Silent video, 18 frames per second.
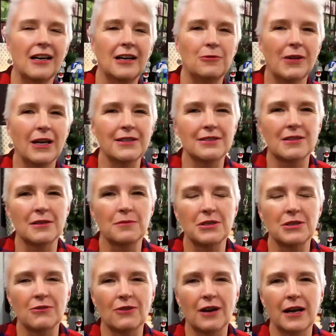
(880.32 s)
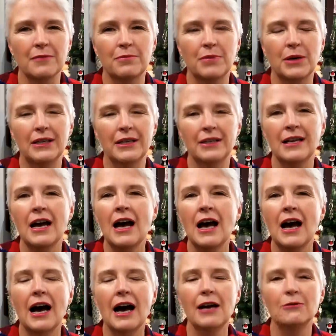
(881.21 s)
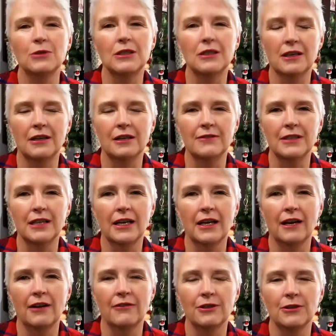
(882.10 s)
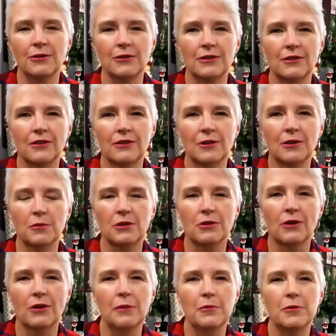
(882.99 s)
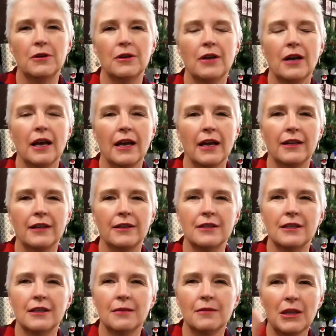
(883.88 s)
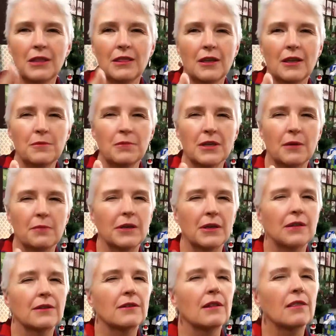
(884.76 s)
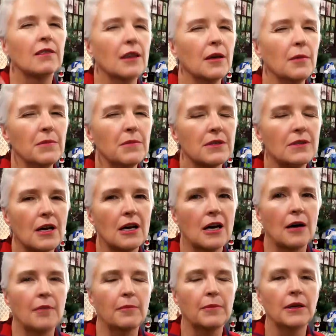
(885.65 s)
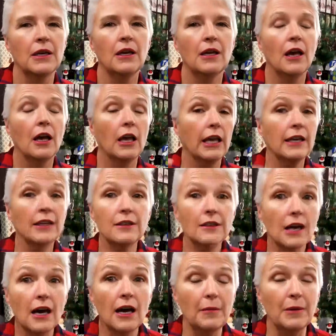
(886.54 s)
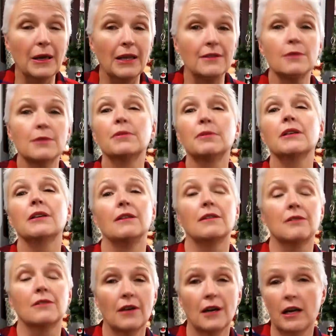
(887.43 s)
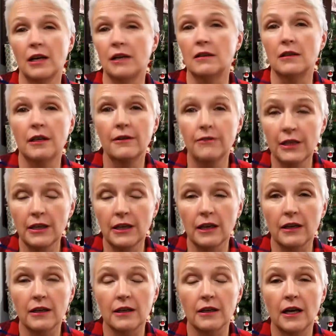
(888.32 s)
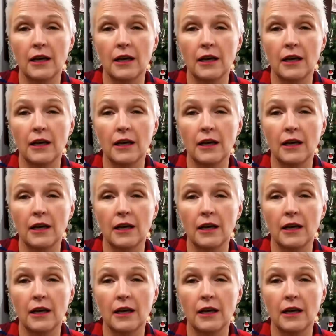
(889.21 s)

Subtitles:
red subscribe button. I would love to have you as a subscriber, and give me a thumbs up, because the thumbs up and comments, please. I'd love you to